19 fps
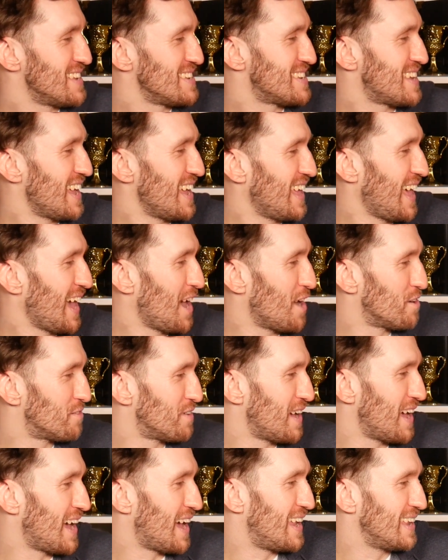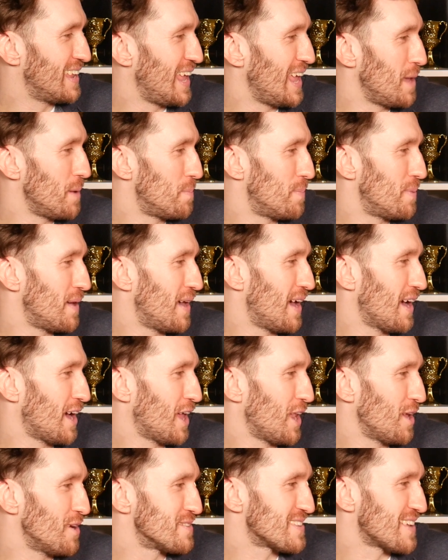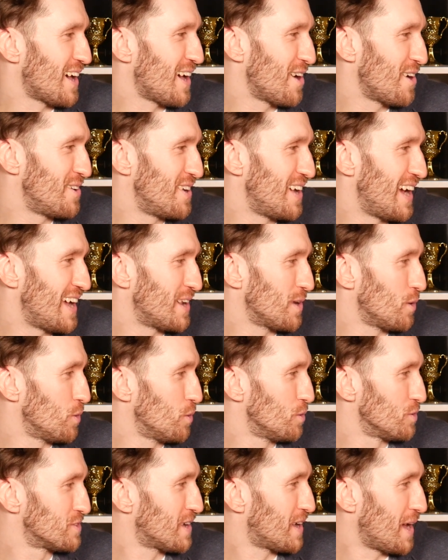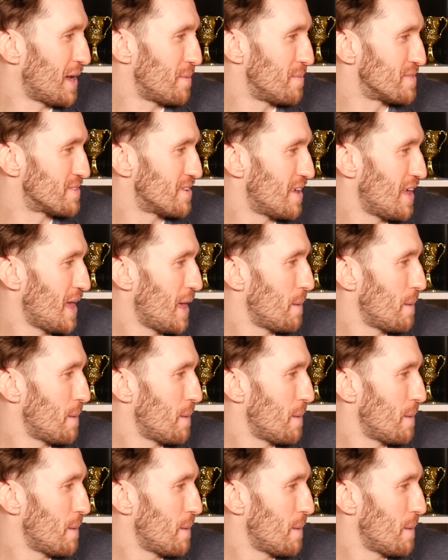Take care of it and keep a close eye on it at all times.